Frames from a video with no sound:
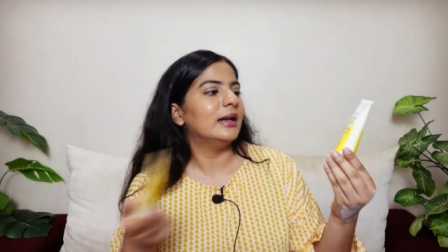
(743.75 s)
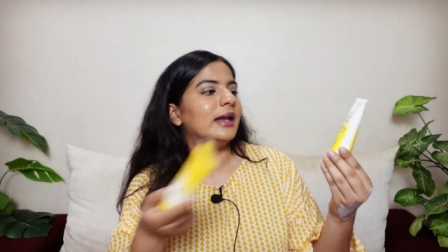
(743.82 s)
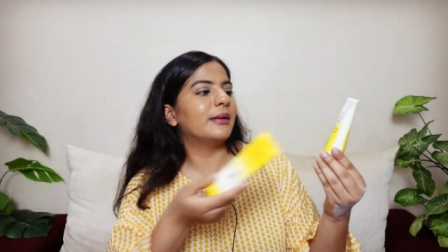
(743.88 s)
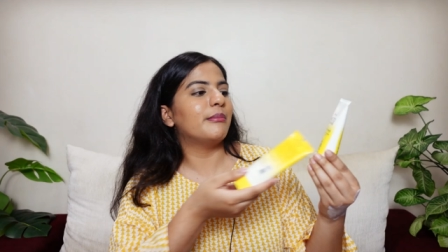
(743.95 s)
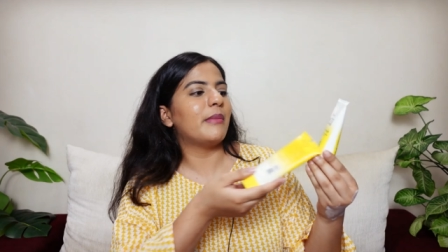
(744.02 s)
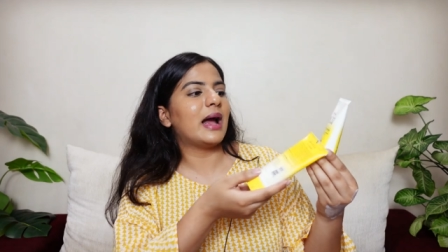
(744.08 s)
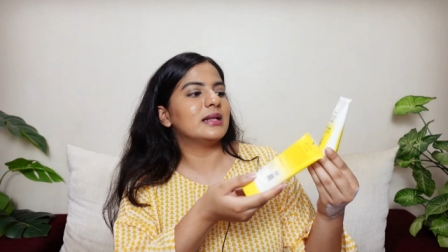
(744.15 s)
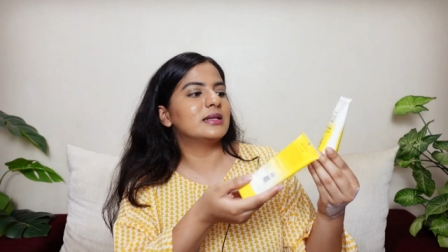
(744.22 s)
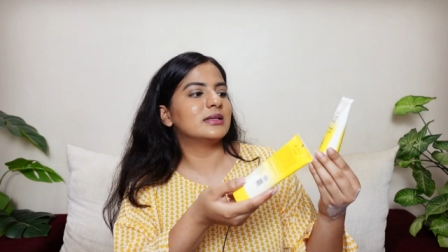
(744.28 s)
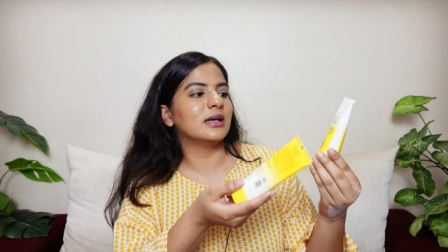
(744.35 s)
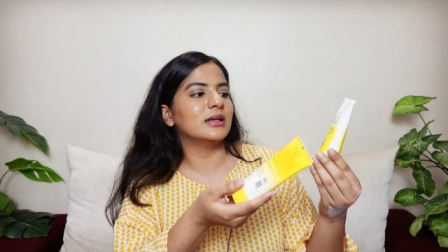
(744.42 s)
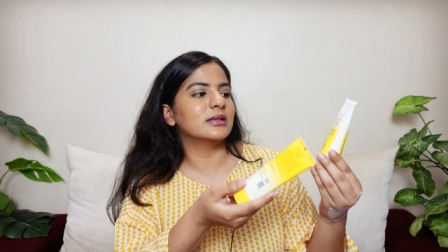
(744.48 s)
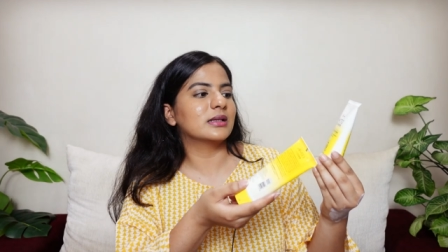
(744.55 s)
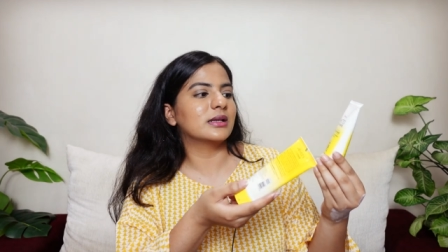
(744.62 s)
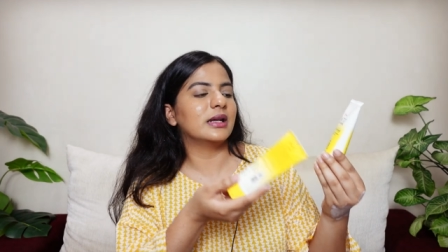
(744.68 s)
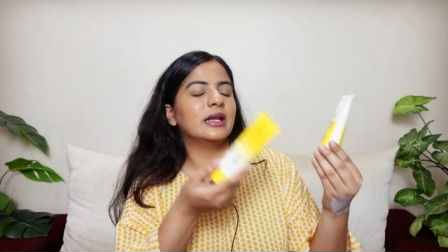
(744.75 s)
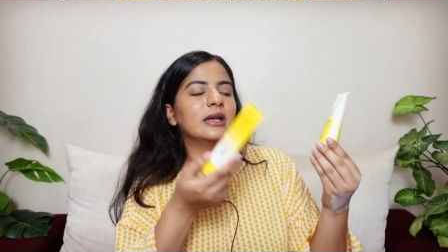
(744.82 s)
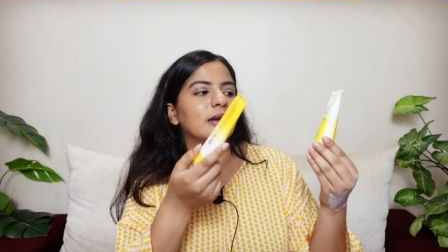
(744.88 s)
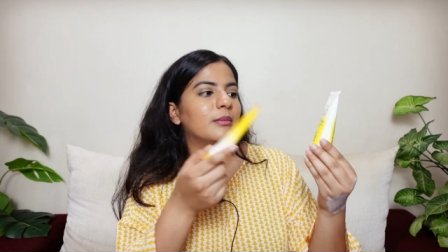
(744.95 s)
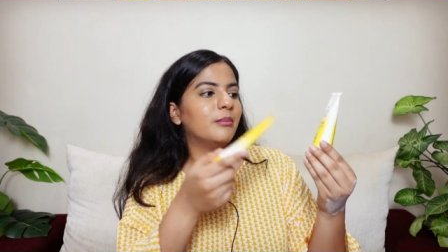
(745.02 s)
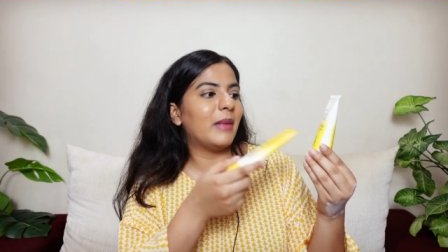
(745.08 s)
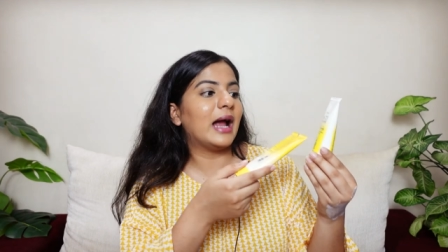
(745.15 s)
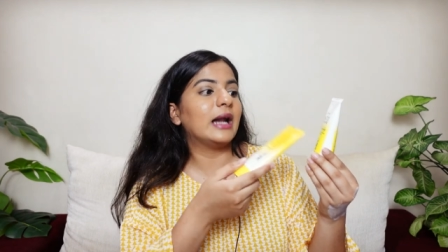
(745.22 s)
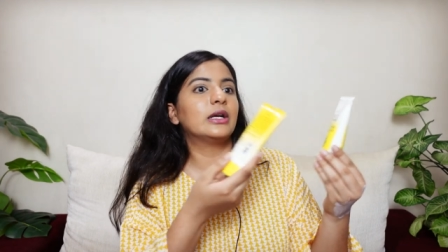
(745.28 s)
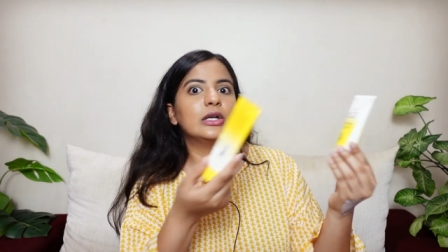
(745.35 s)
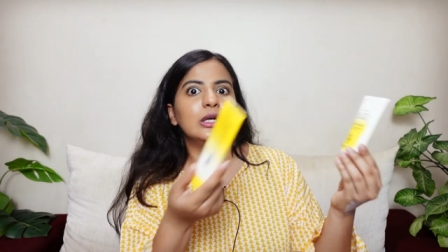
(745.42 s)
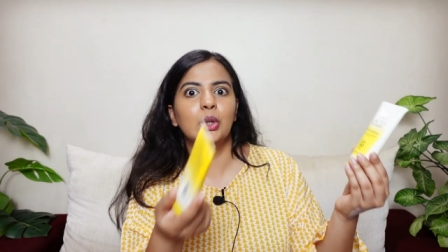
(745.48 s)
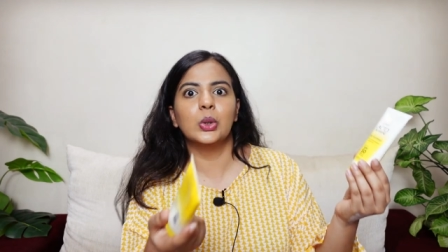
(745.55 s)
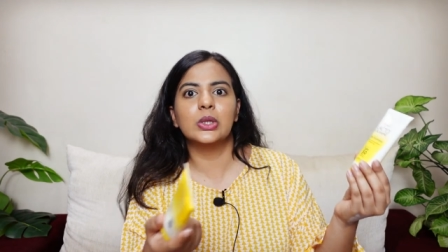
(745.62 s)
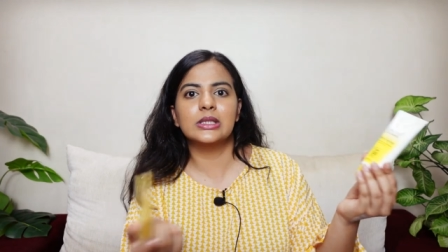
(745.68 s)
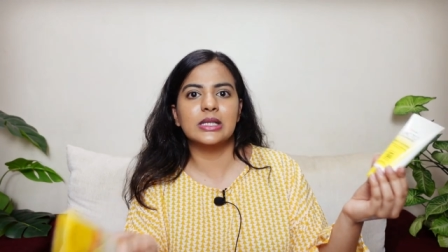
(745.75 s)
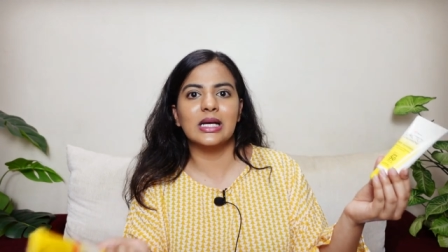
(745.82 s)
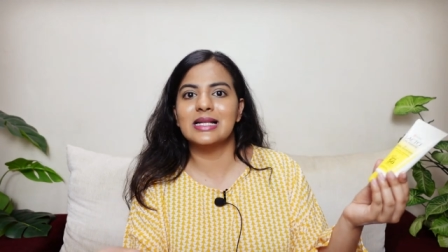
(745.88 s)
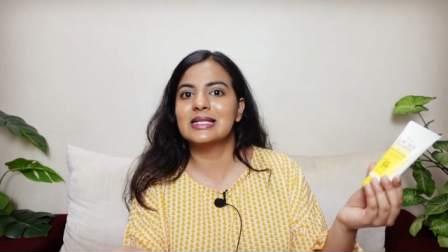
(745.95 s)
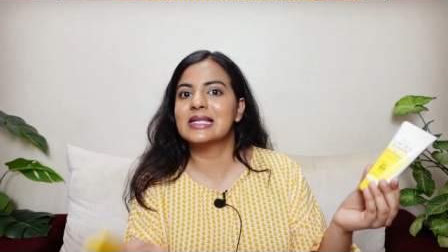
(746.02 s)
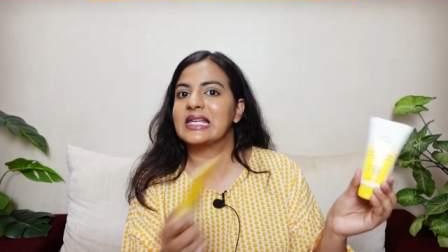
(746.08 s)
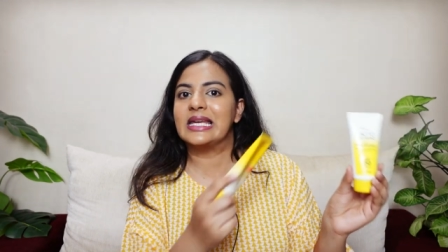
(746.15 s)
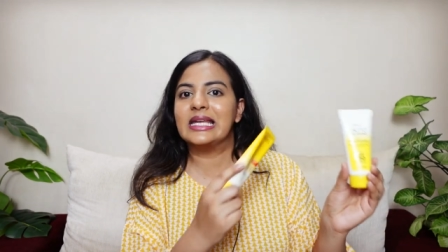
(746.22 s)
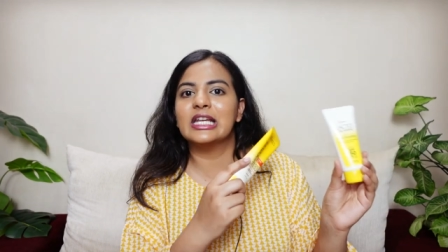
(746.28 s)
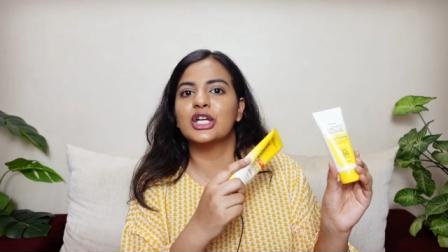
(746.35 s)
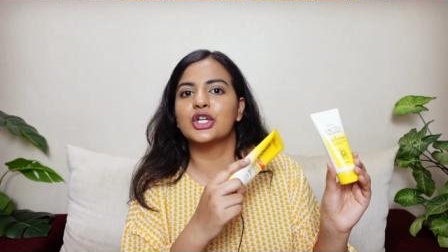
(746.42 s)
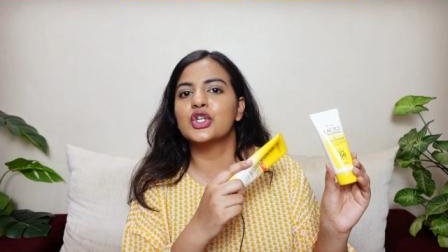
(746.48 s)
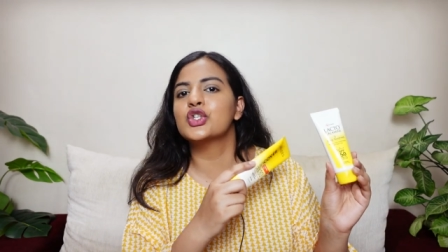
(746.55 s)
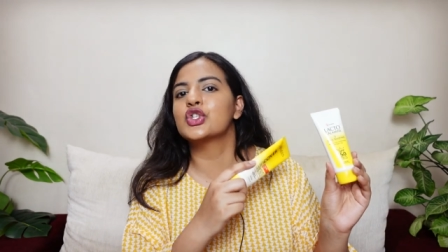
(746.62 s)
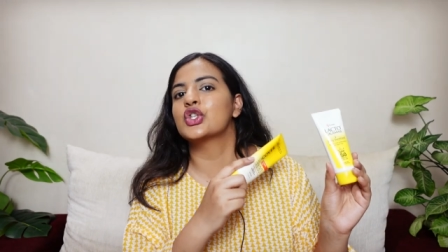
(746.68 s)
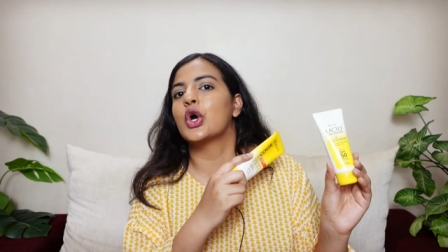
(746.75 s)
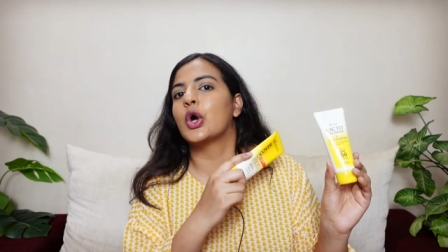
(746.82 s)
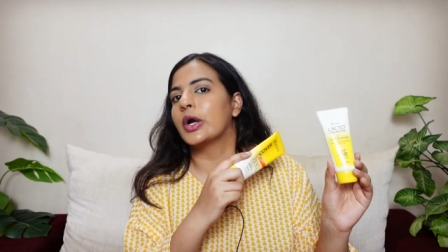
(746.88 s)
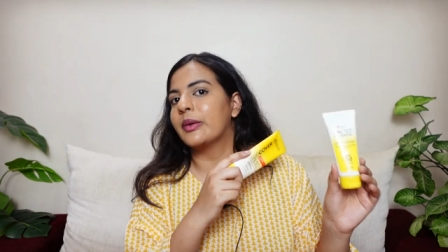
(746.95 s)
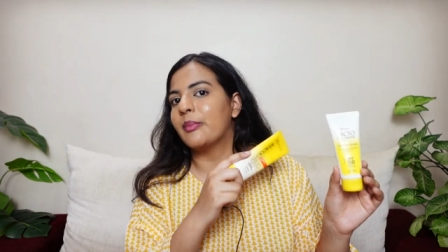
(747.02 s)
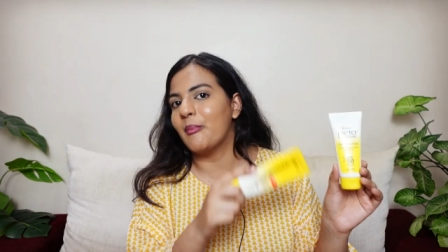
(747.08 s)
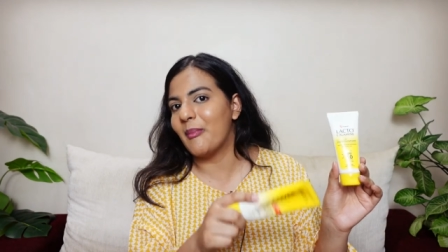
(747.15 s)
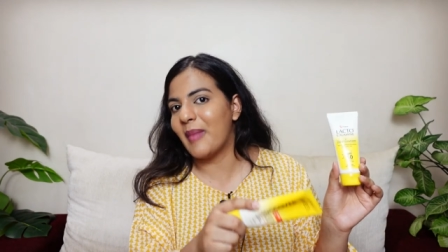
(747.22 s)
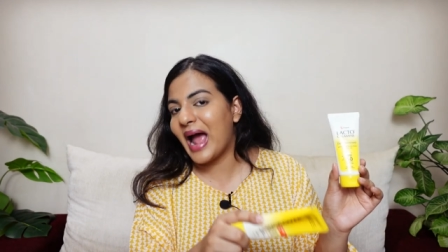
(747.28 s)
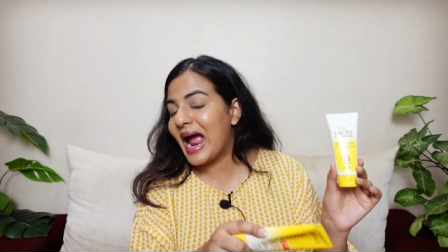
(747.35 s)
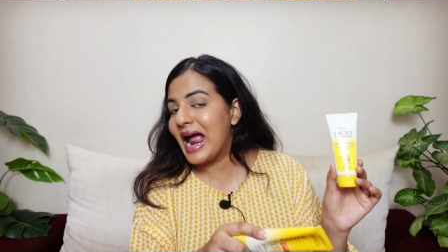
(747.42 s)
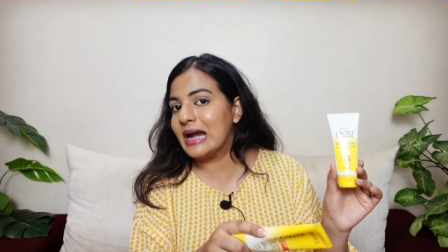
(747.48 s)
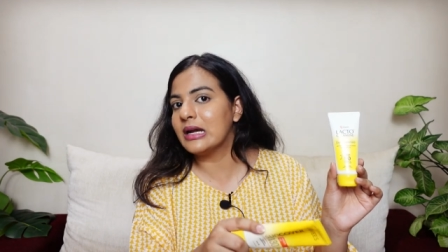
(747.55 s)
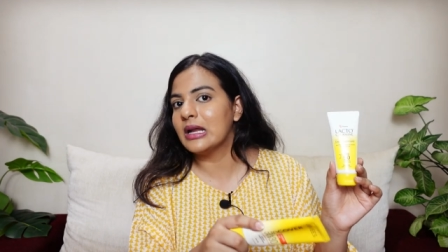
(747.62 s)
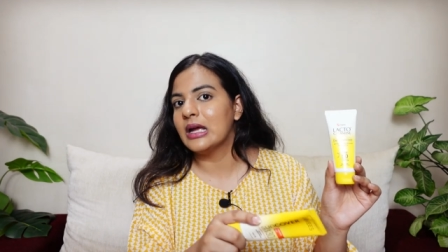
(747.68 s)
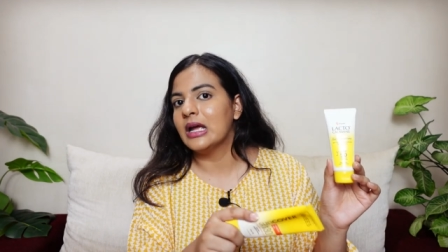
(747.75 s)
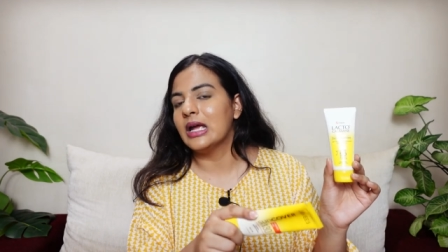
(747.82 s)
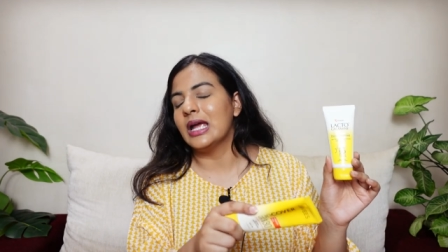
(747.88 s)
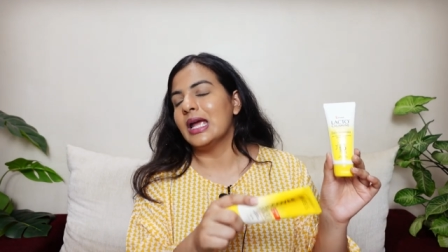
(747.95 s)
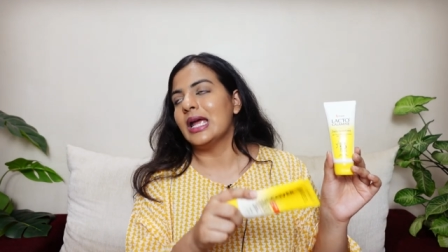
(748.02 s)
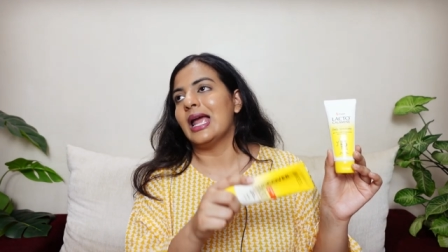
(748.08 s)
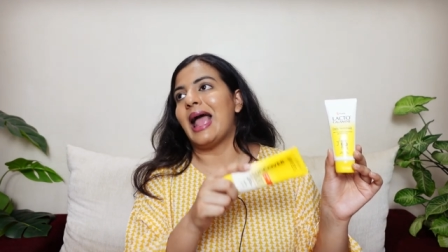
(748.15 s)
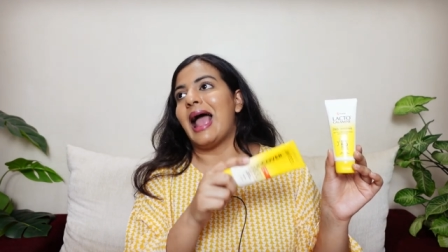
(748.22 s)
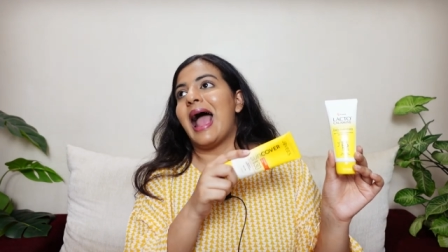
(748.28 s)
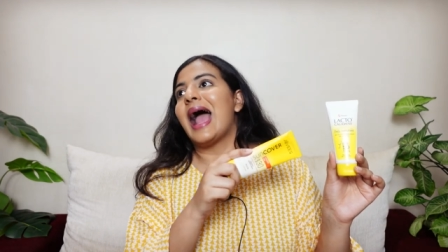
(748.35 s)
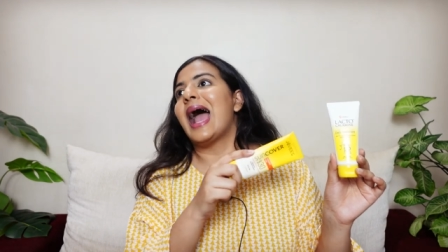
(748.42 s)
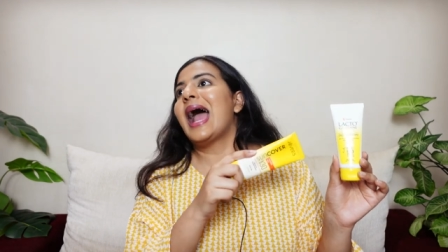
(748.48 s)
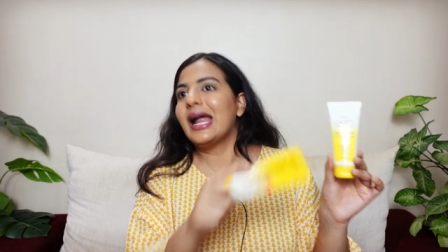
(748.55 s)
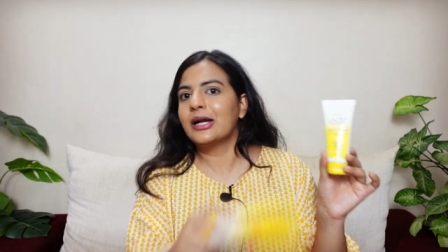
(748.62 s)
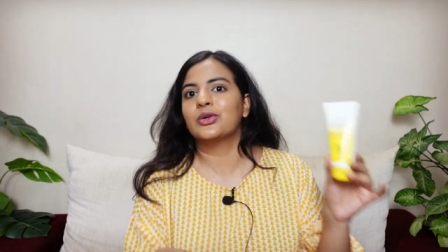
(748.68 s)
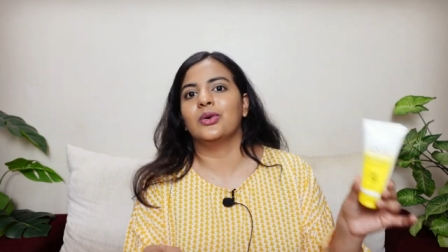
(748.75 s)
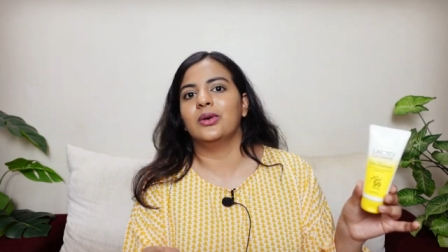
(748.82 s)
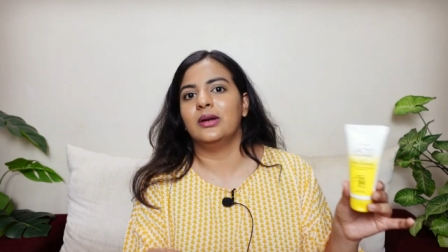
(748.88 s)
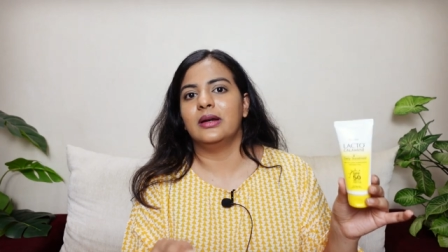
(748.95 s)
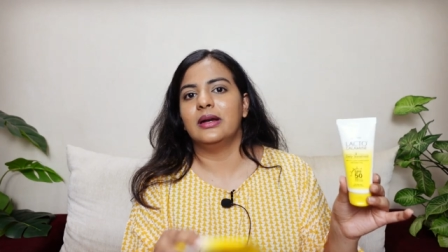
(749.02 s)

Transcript: Like matte sunscreen, matte look sunscreen, it is not matte at all.